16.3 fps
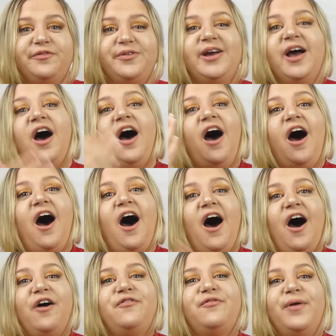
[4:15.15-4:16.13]
We are
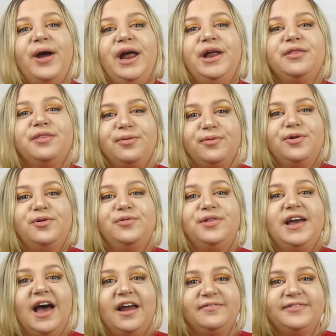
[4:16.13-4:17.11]
halfway through
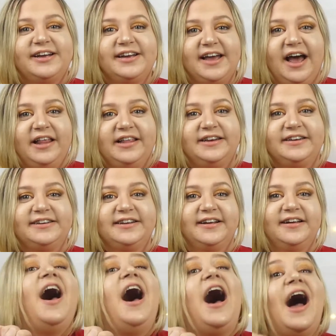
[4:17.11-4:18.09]
the advent calendar.